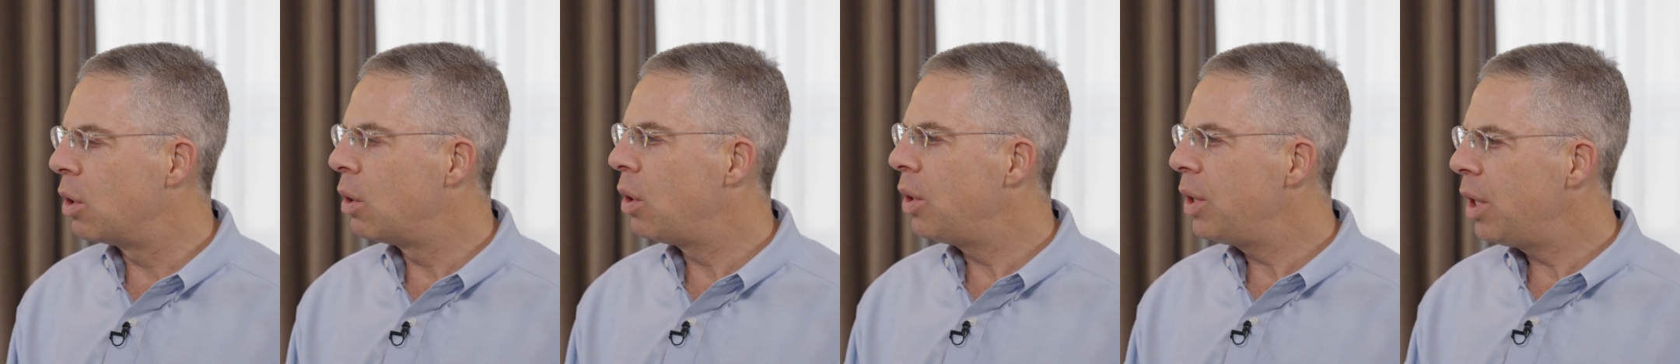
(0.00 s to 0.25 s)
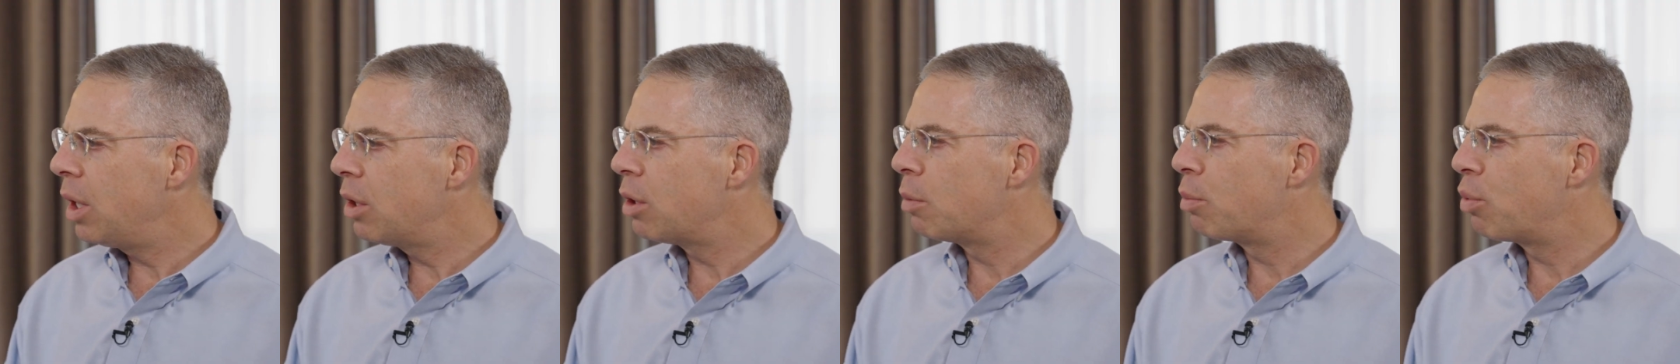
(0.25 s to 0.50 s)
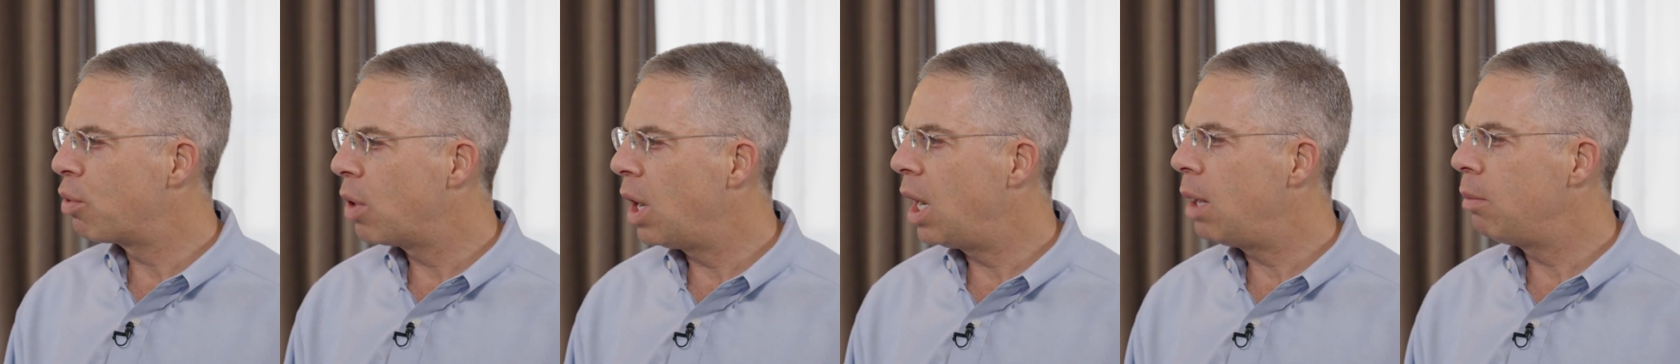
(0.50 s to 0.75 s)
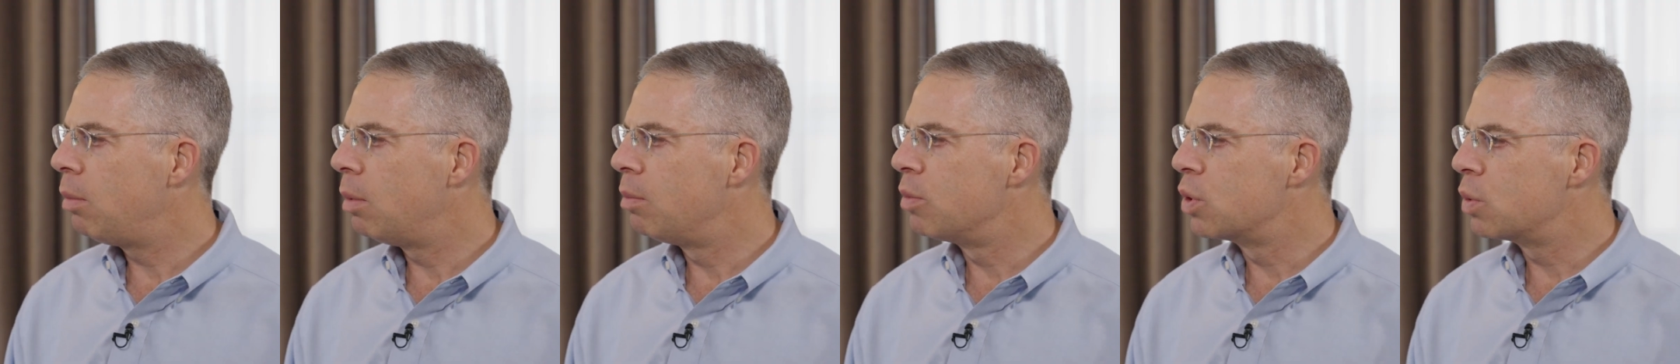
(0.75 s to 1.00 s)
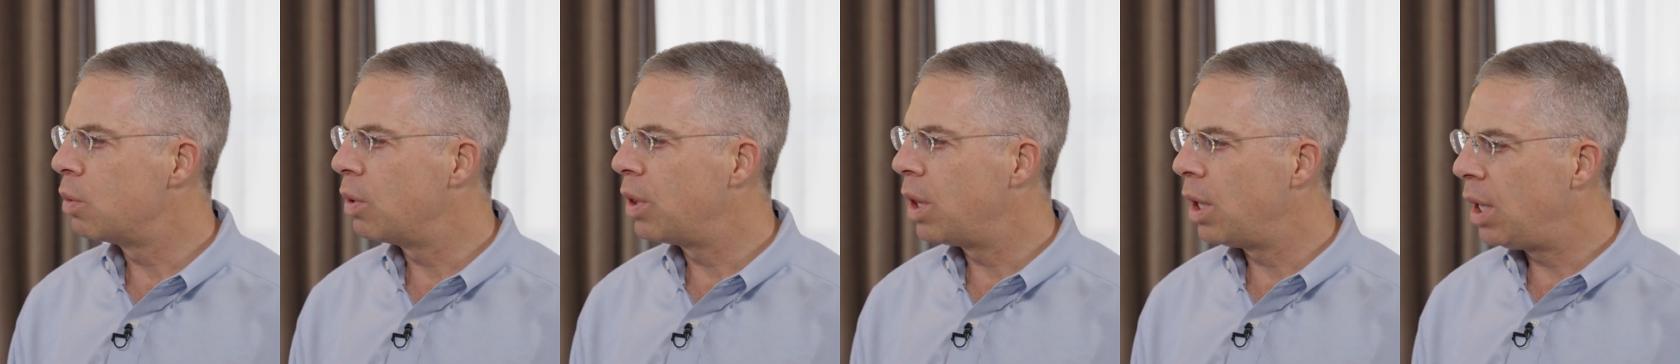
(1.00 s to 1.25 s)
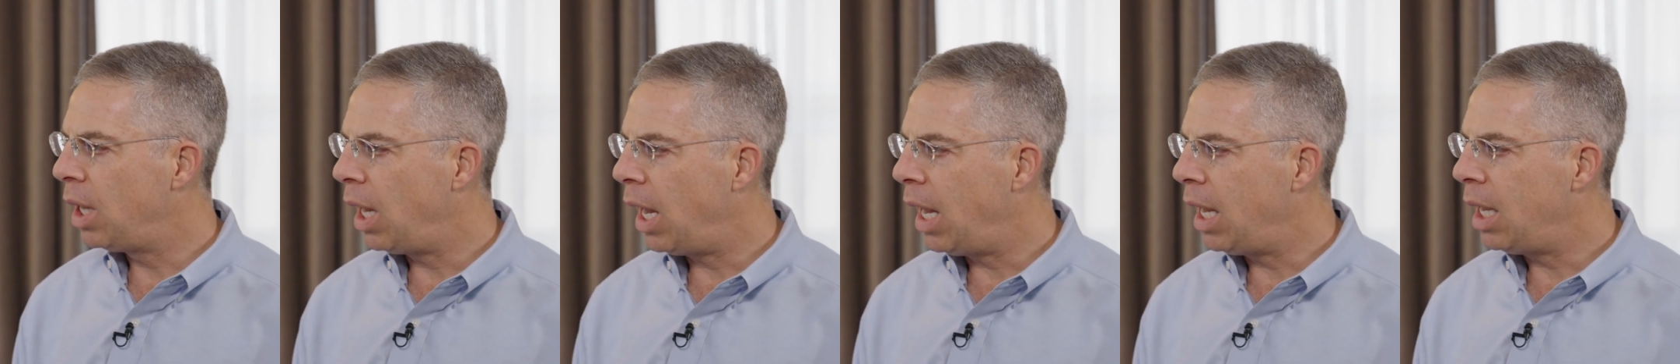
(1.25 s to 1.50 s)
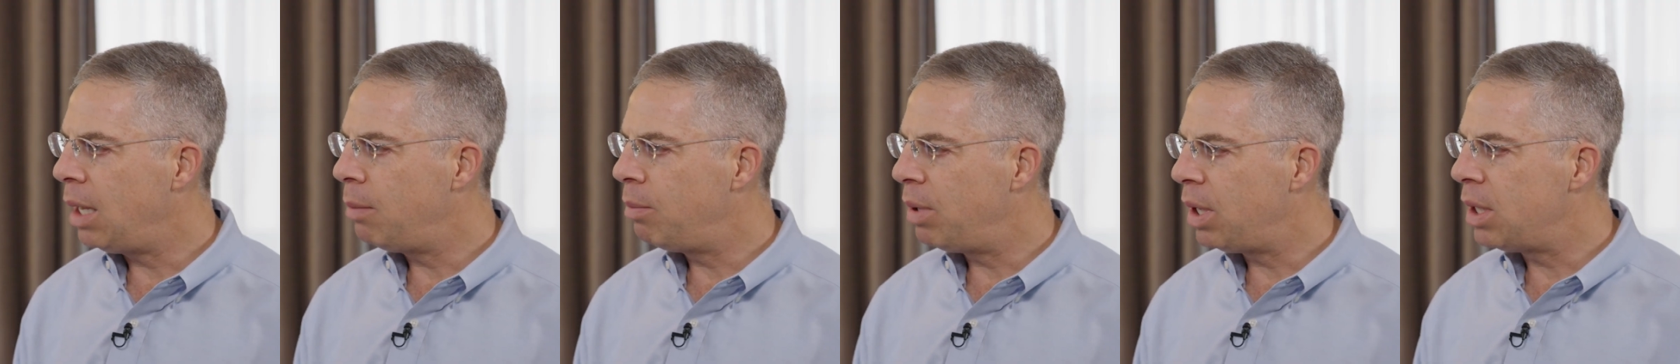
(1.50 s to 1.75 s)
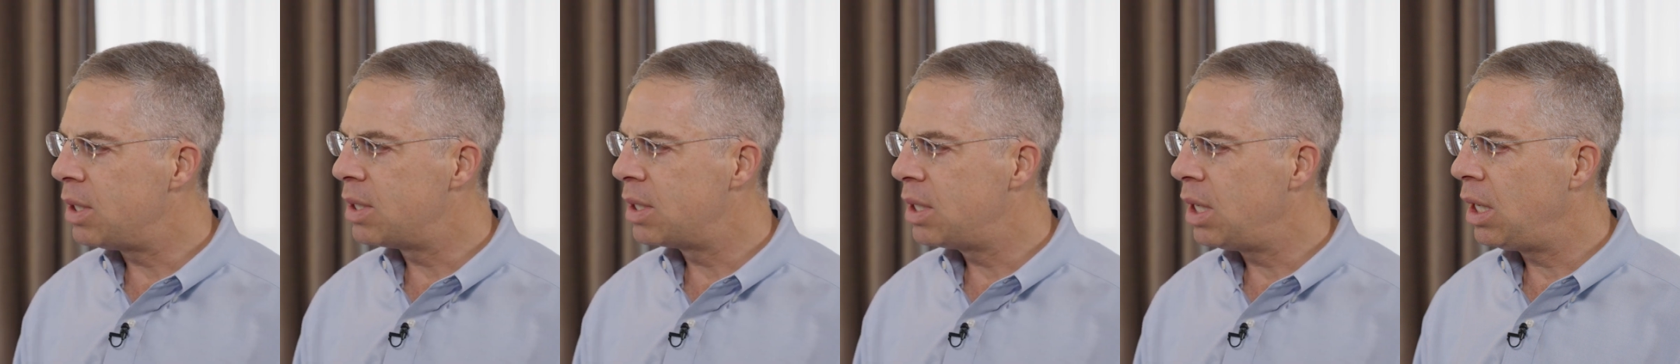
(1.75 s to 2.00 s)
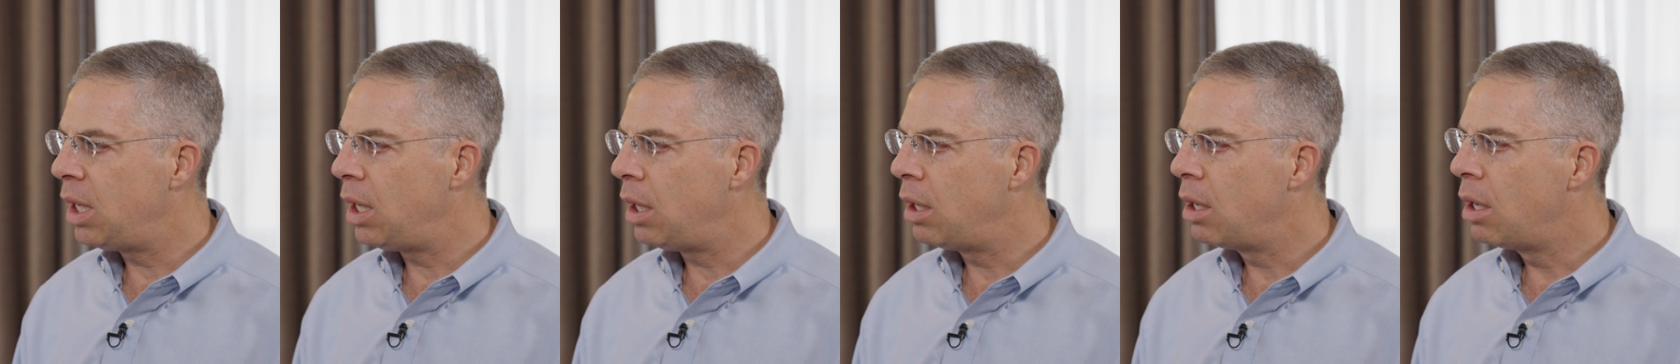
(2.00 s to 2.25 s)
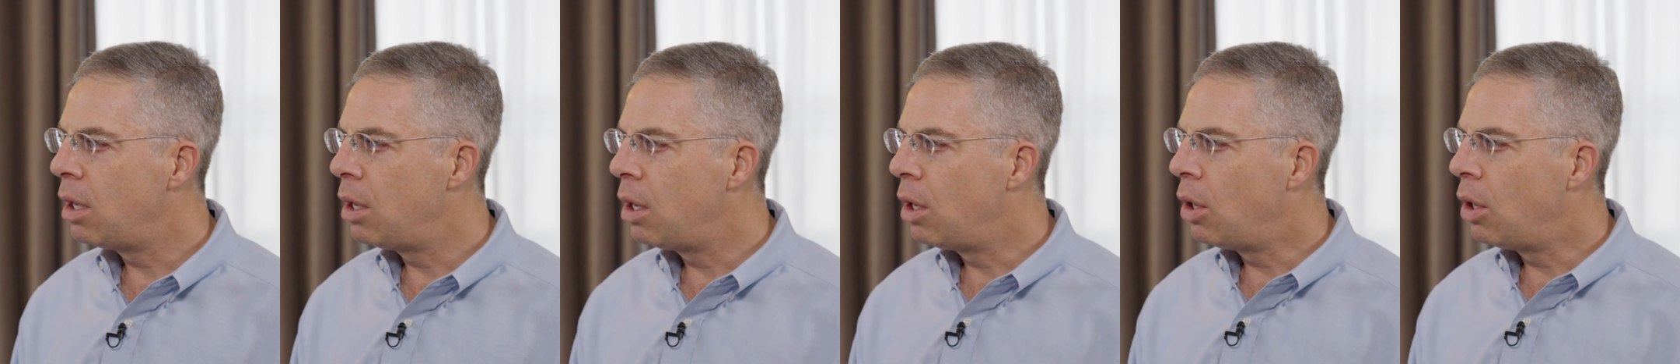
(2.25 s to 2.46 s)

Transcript: and all the other problems with an ABC